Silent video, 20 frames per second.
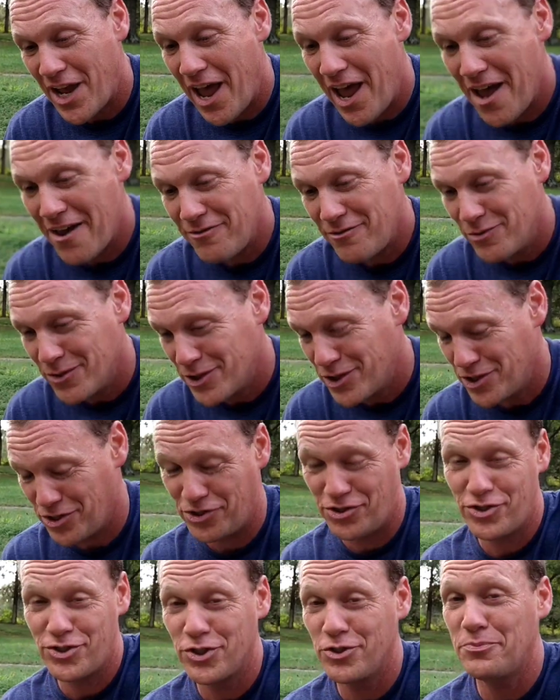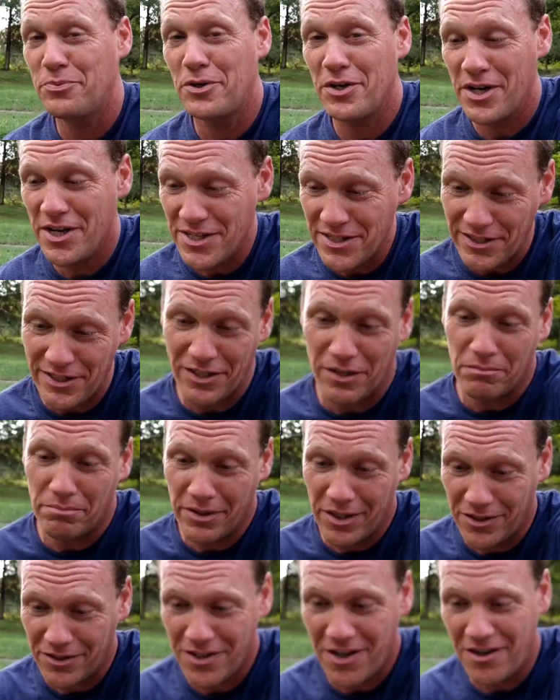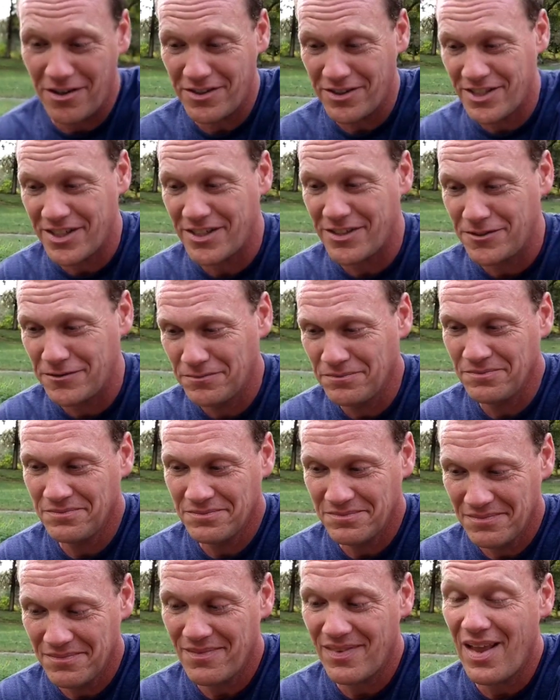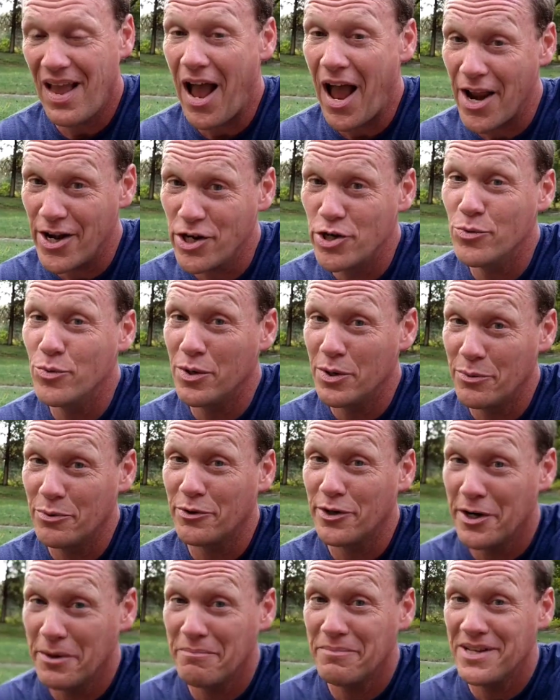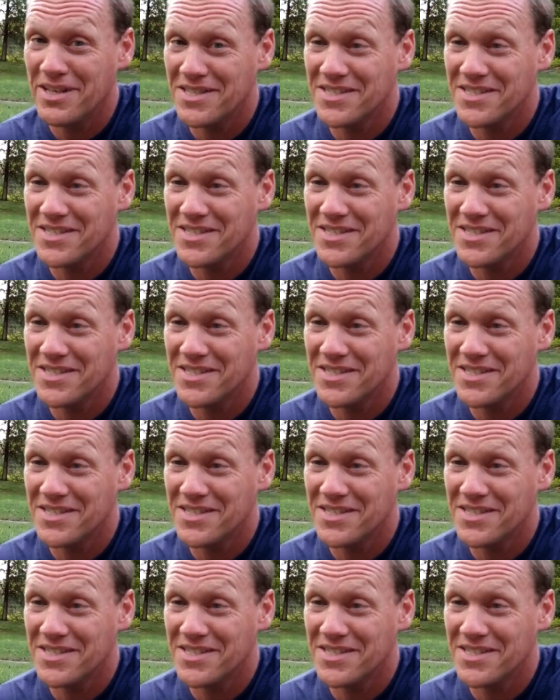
shaft, which is super easy to build onto, I knew we were in